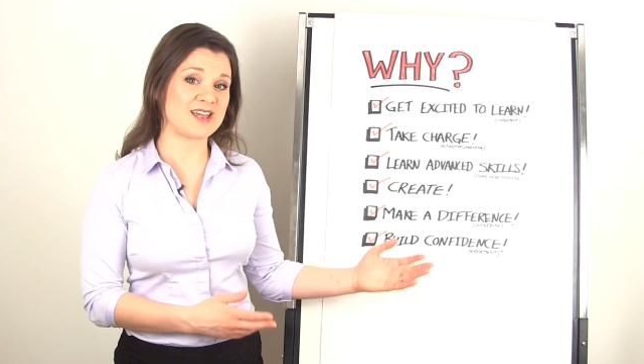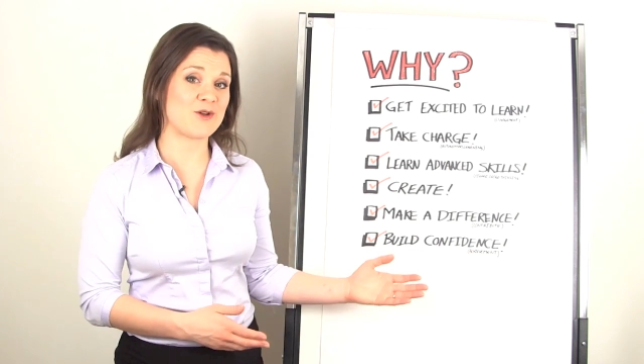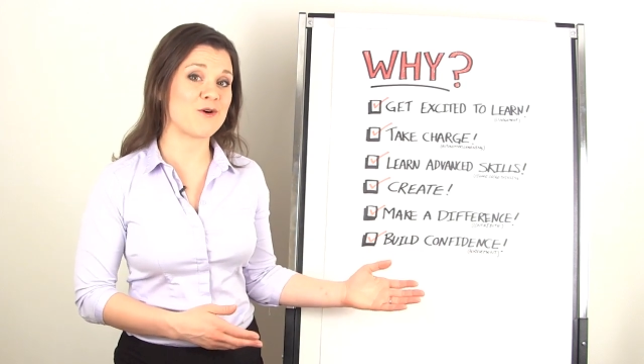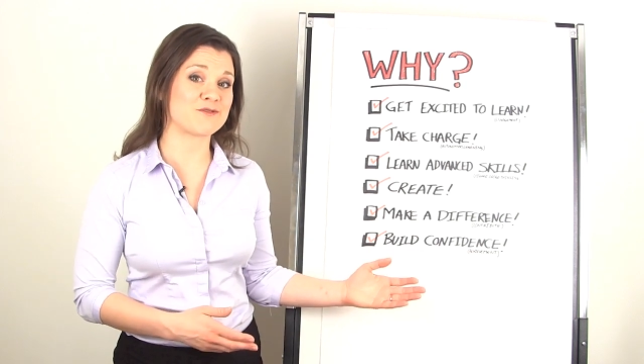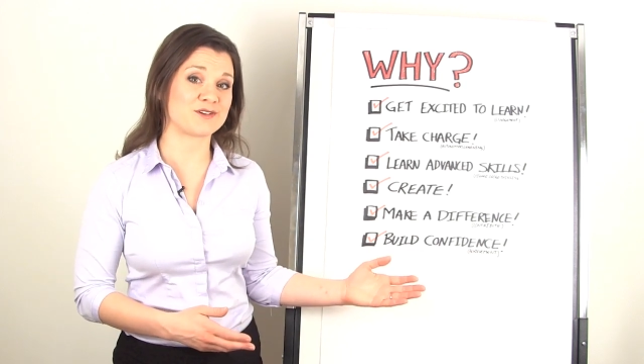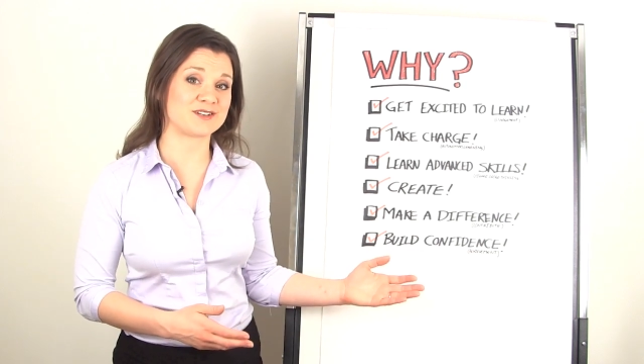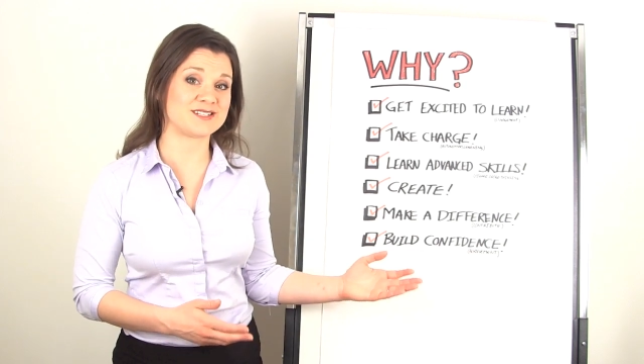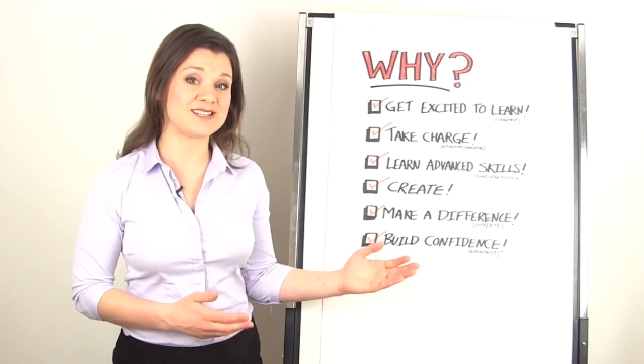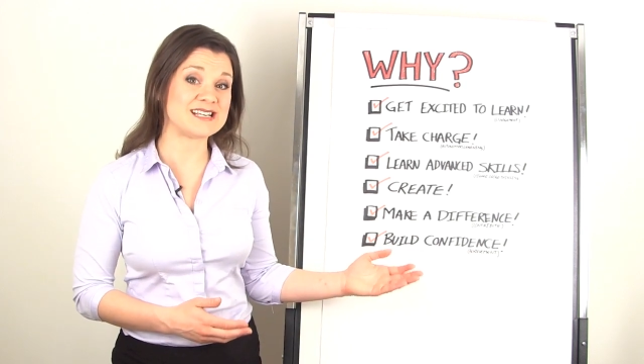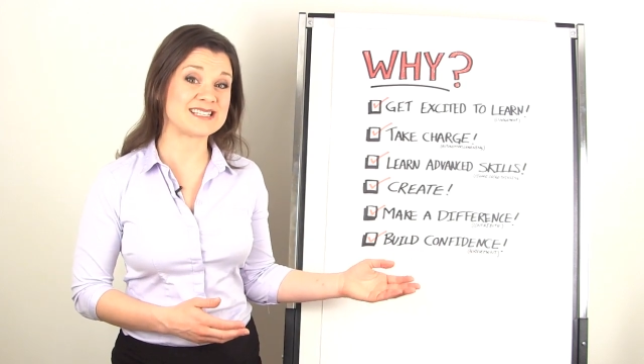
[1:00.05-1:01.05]
it over
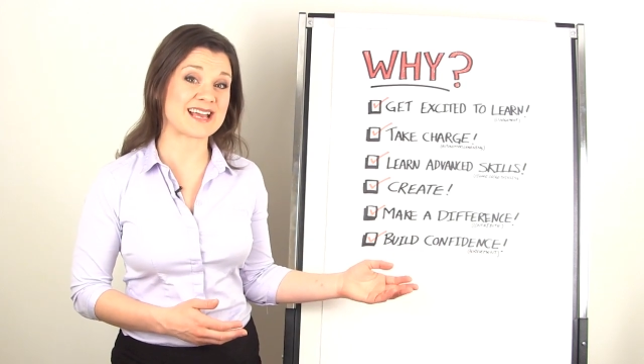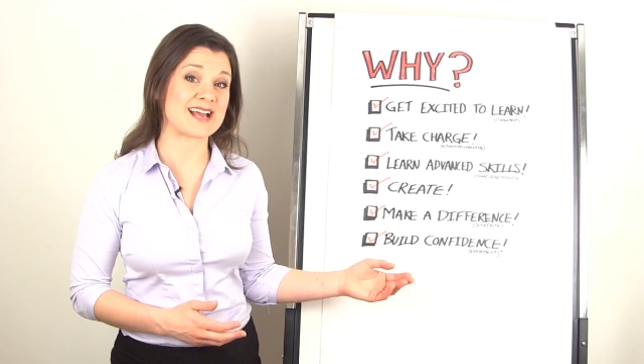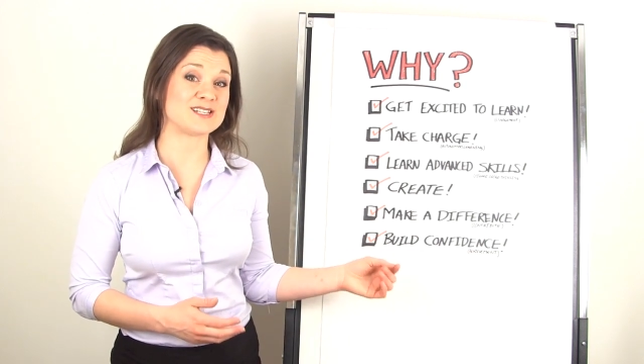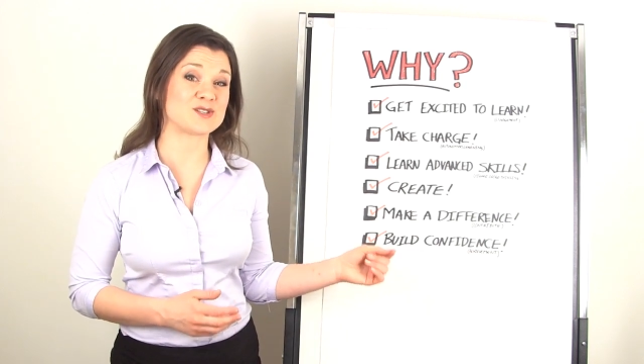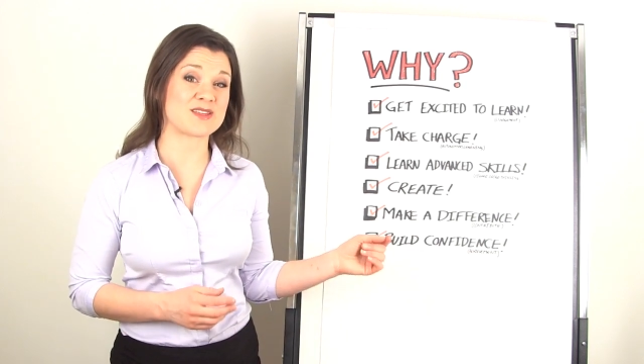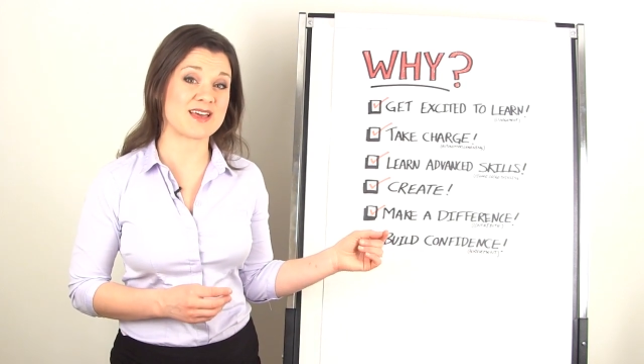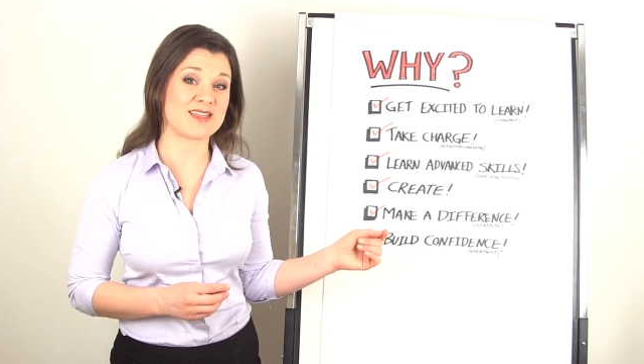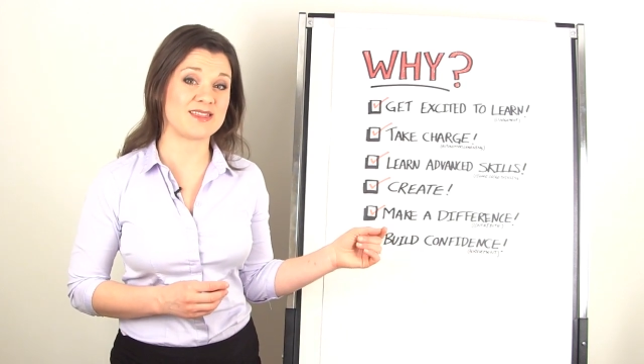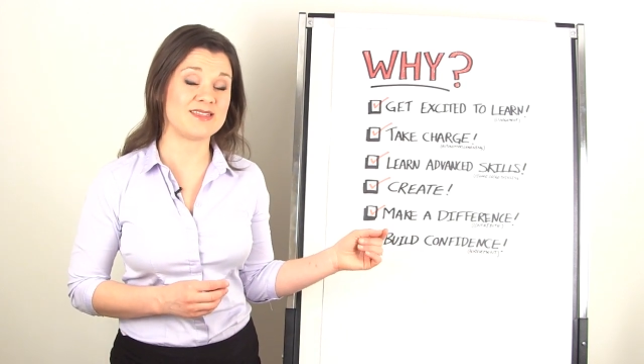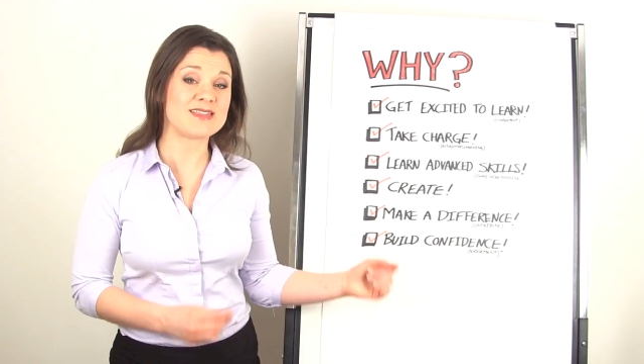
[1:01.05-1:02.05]
to these guys so
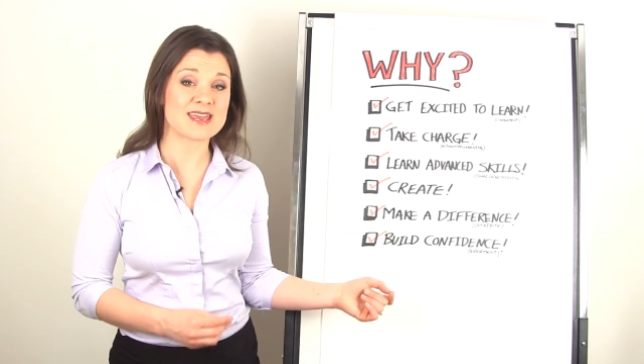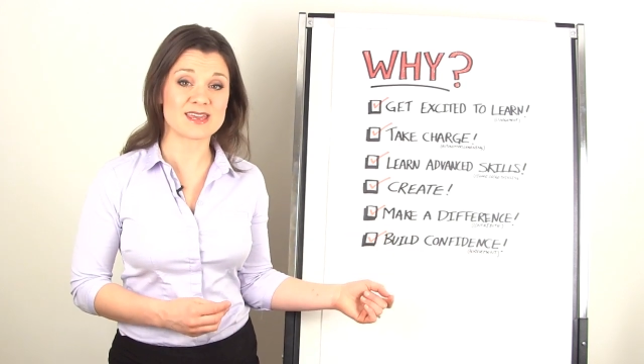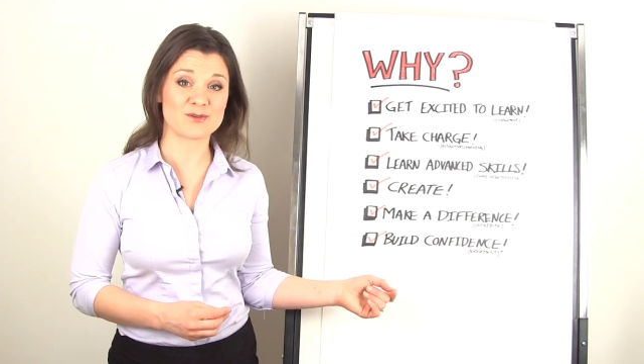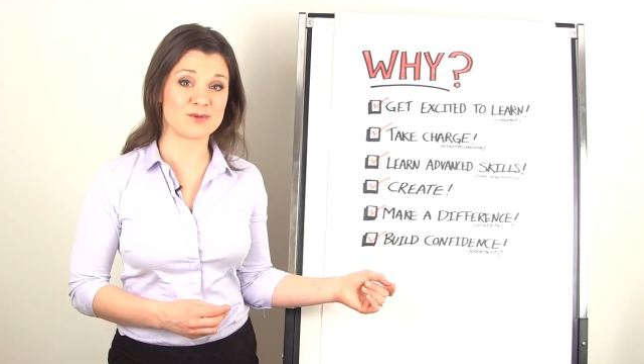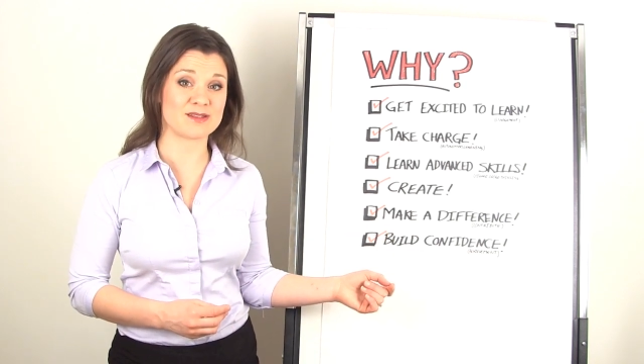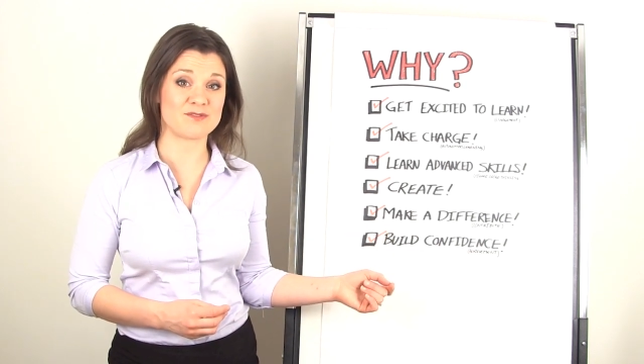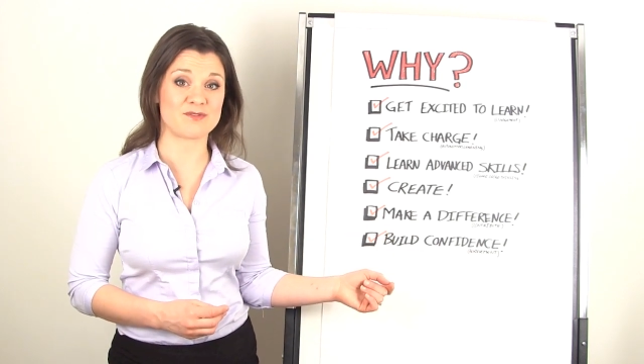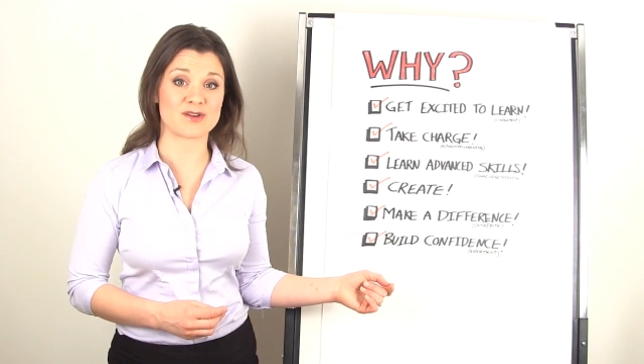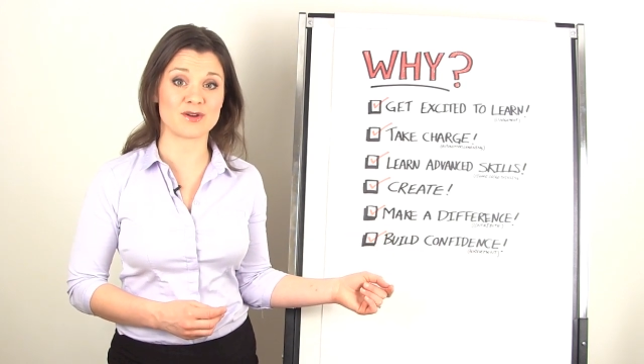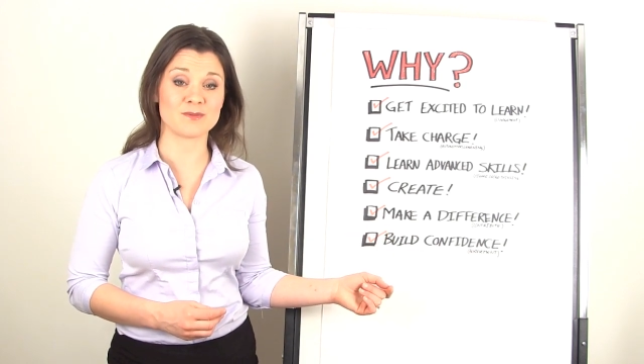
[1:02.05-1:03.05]
that they can really
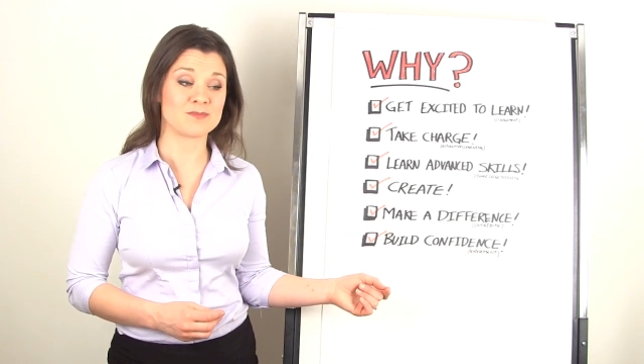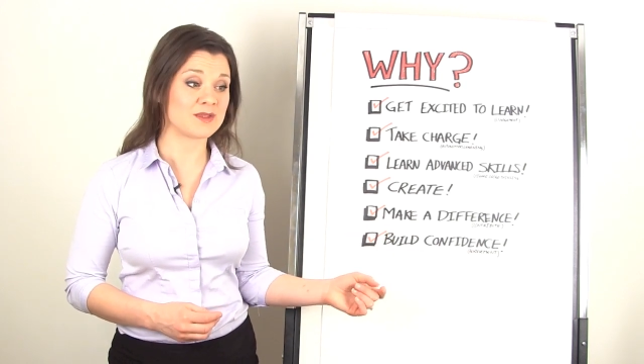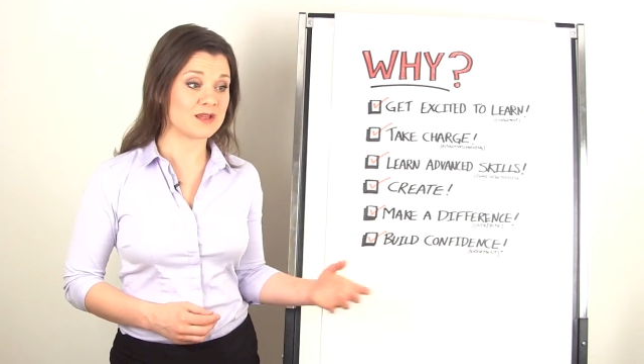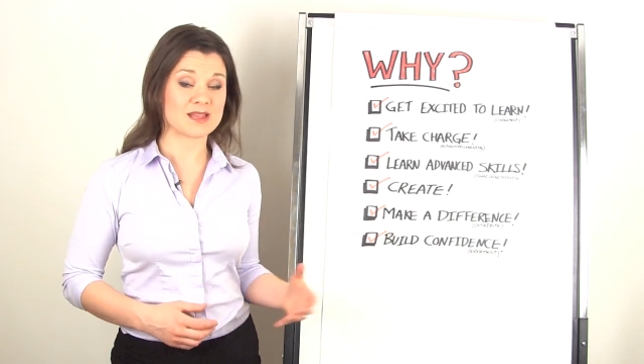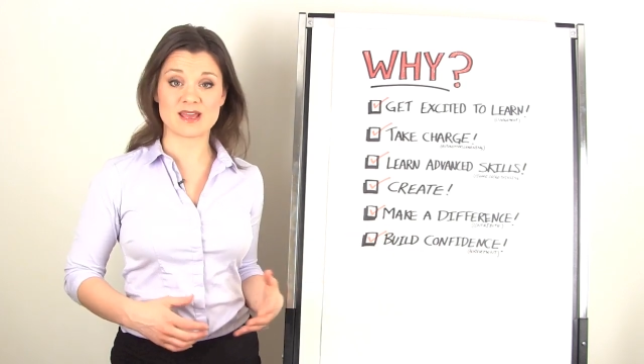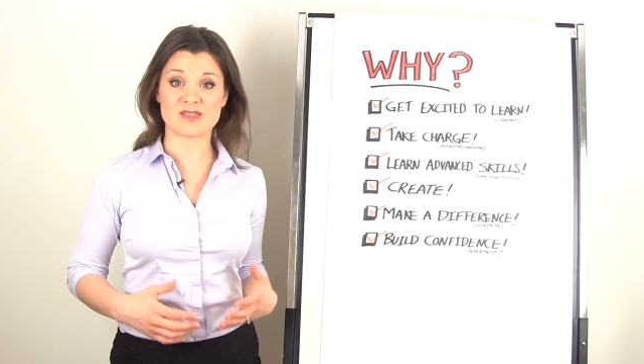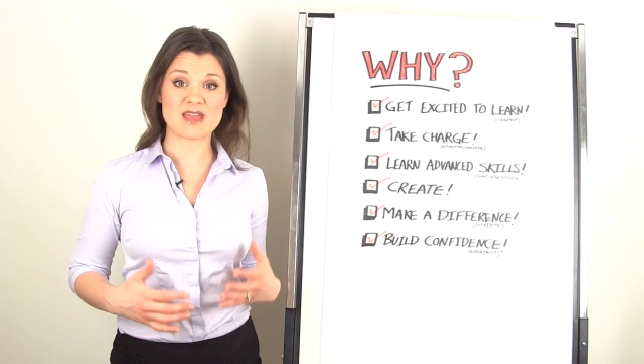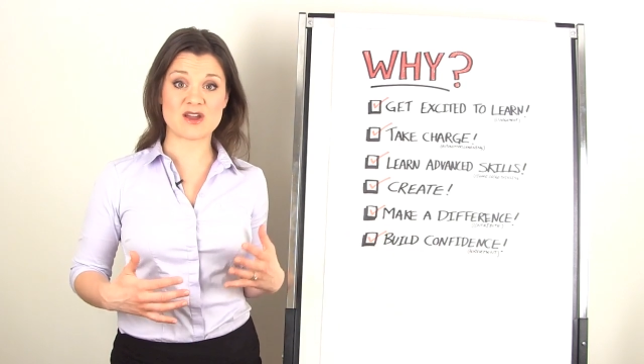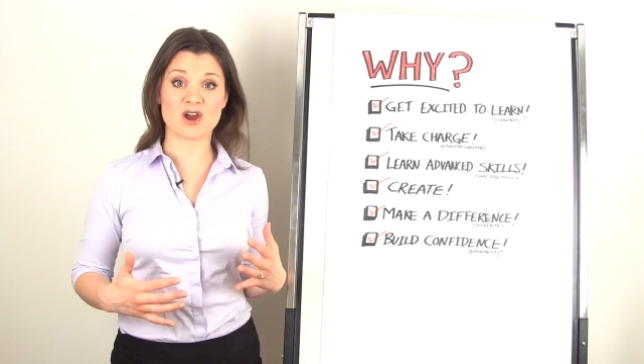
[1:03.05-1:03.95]
feel like they